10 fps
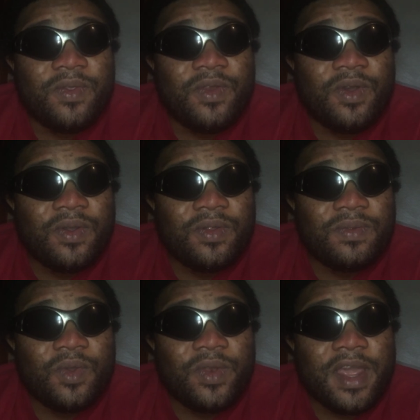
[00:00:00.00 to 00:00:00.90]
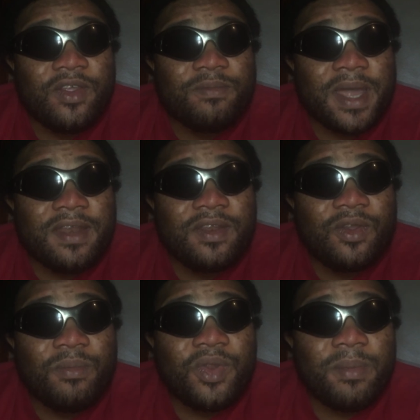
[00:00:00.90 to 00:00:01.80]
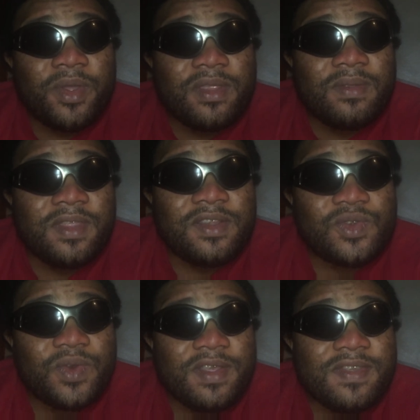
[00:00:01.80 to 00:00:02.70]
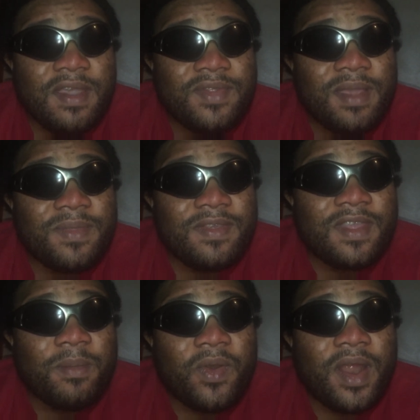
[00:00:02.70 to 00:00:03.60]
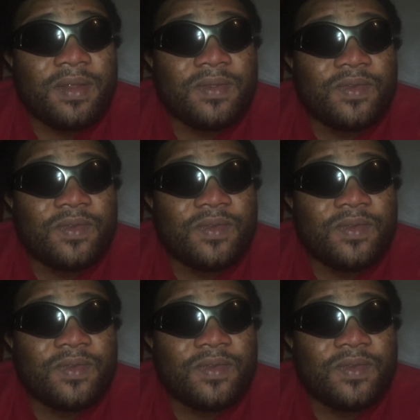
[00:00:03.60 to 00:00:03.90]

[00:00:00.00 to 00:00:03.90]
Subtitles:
You know, though they are not married in the comune, but the children saved him this time around.